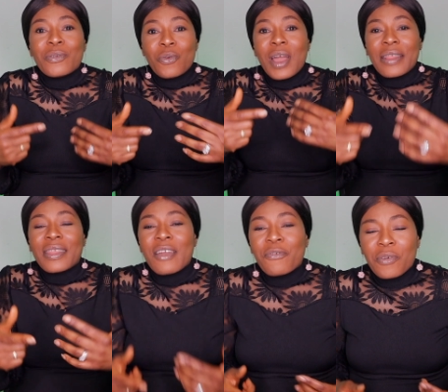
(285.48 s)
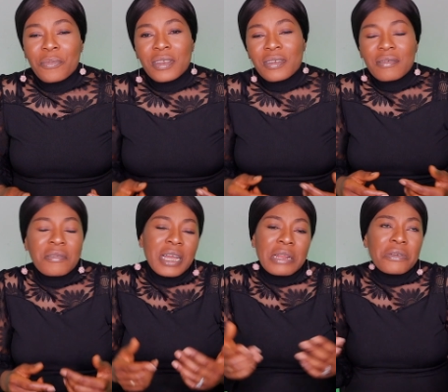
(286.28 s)
you are there for me.
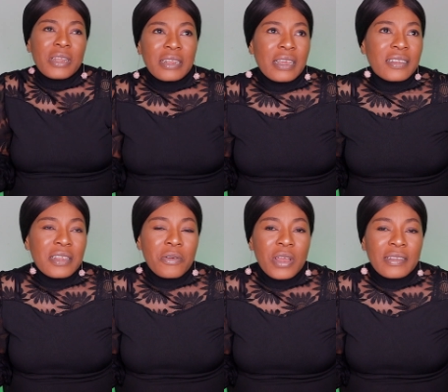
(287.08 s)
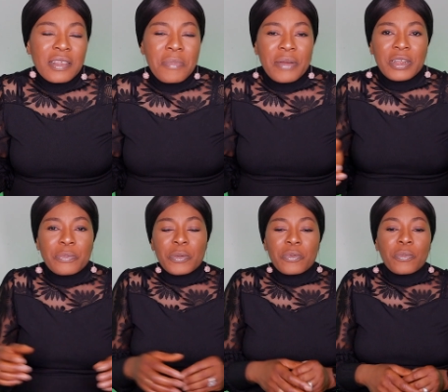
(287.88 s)
You can do that as a as a married
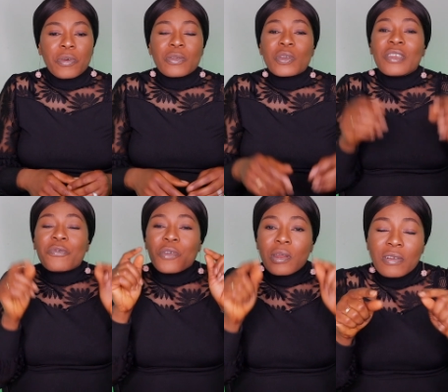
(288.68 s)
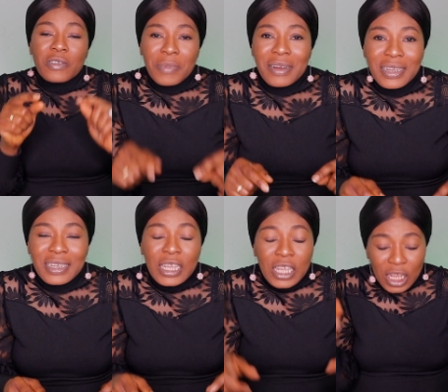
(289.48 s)
people, but if you're not married,
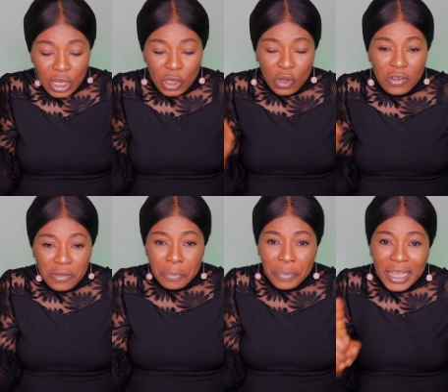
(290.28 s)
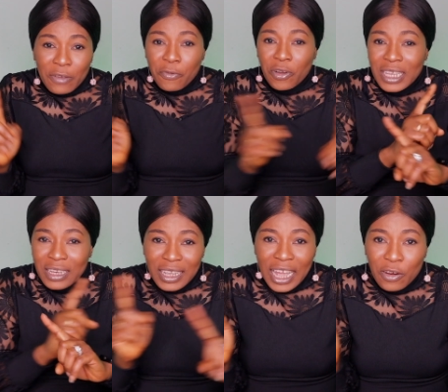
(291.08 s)
don't beg for
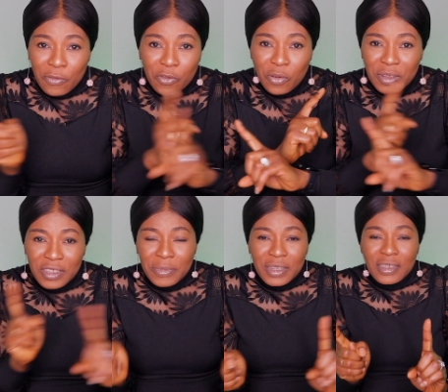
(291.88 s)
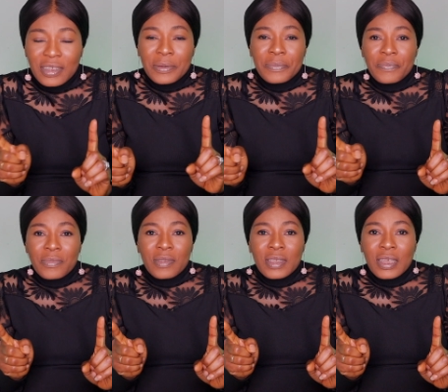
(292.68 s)
any kind of commitment.
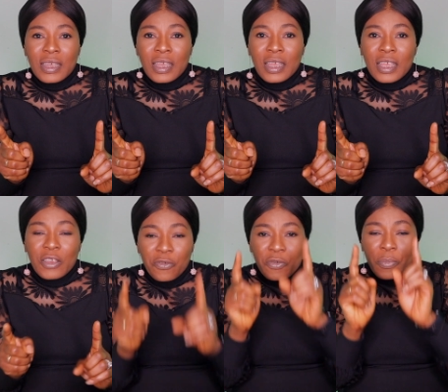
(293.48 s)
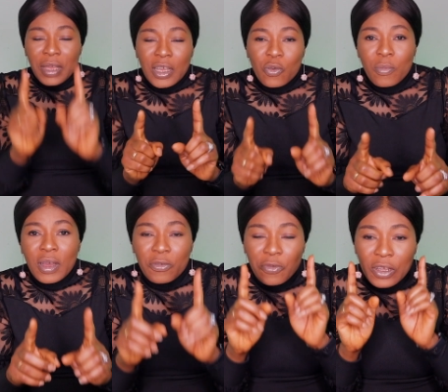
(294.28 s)
If you beg a
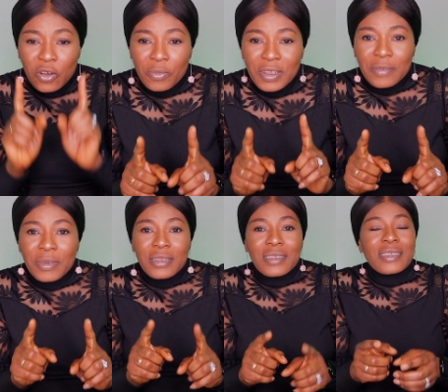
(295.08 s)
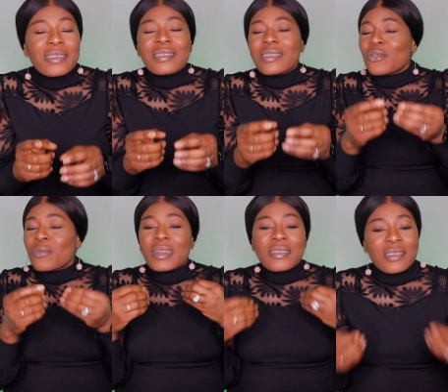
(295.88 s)
woman for a commitment, eh, the
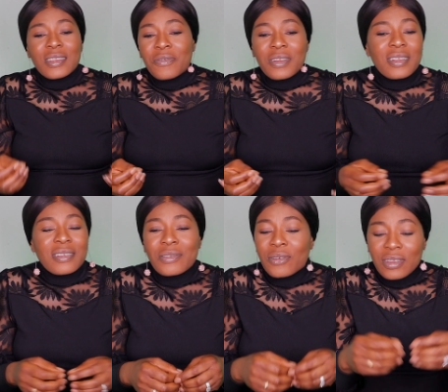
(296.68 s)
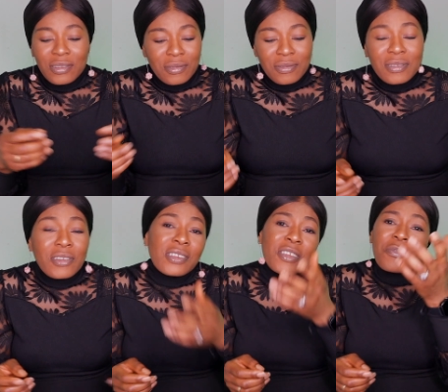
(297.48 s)
woman is definitely is going to
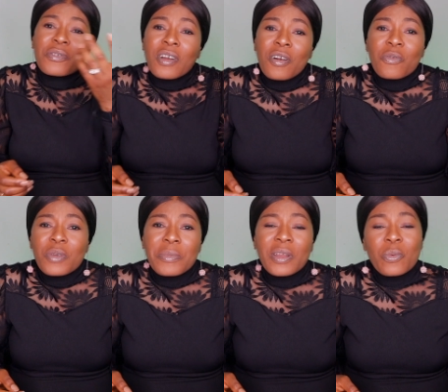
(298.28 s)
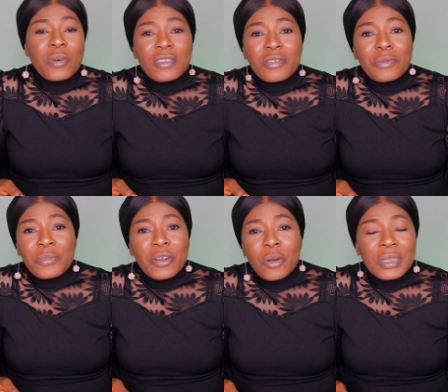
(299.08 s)
not even all women want to
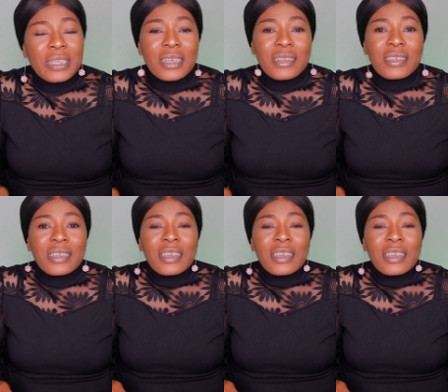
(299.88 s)
be committed,